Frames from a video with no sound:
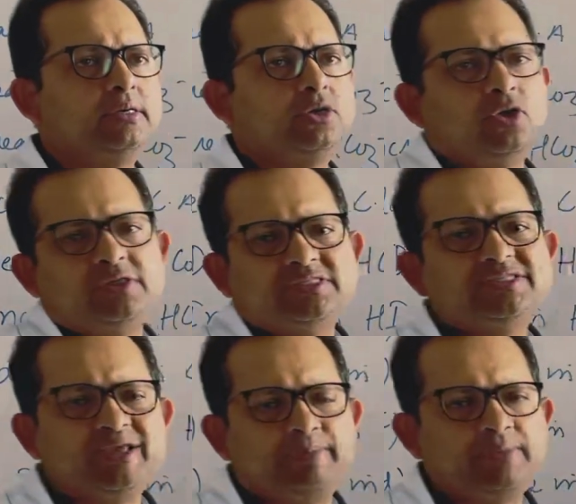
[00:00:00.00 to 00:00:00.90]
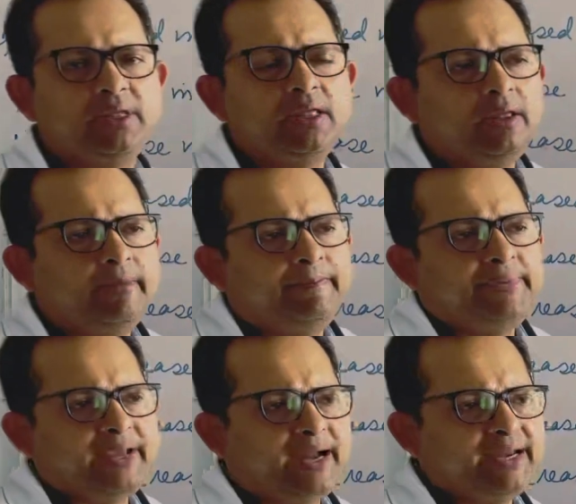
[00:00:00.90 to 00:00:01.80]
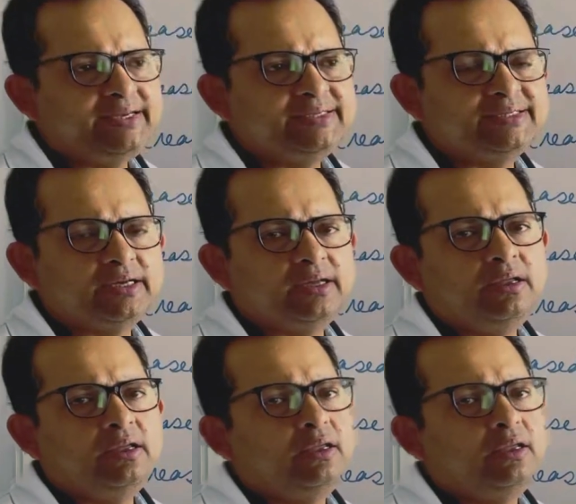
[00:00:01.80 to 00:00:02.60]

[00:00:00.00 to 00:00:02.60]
concept behind the